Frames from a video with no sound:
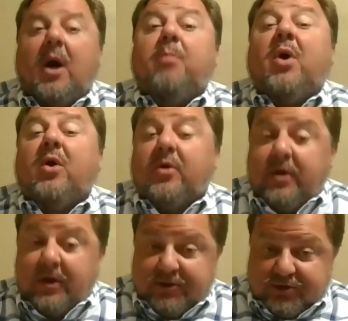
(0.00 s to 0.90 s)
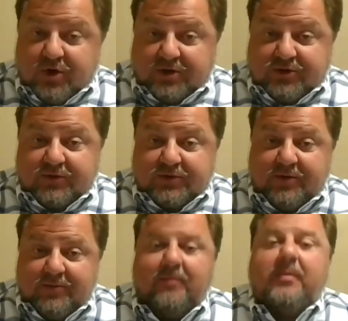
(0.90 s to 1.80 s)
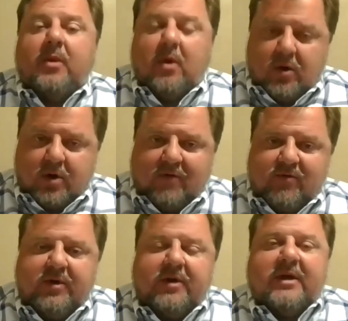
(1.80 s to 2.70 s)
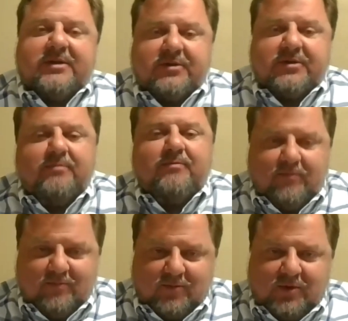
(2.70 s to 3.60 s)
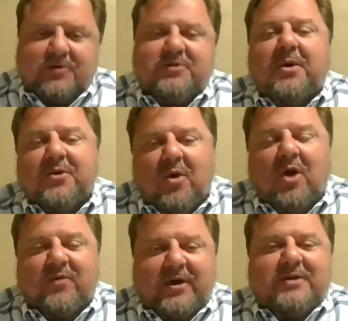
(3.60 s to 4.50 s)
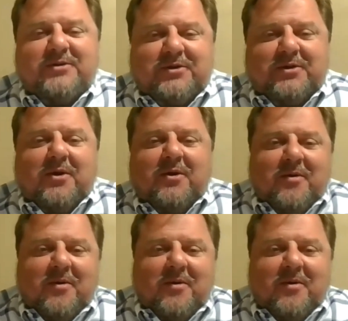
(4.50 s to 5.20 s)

appurtenant structures are covered unless there's some other qualifications in there.